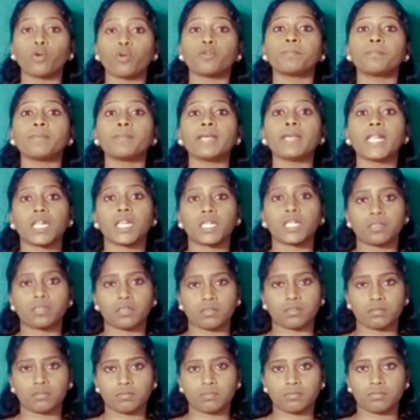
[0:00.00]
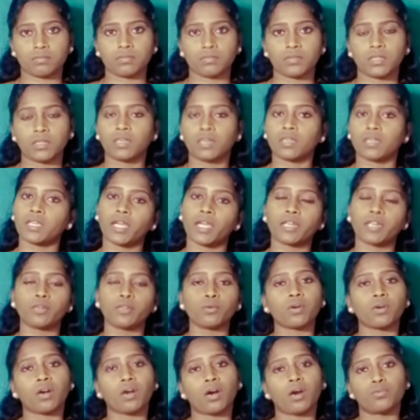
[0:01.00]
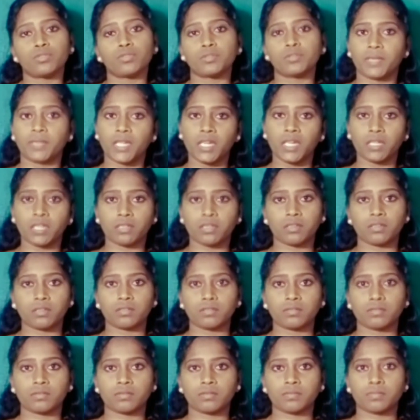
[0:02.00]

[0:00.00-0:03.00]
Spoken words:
Or milk? Can you count milk?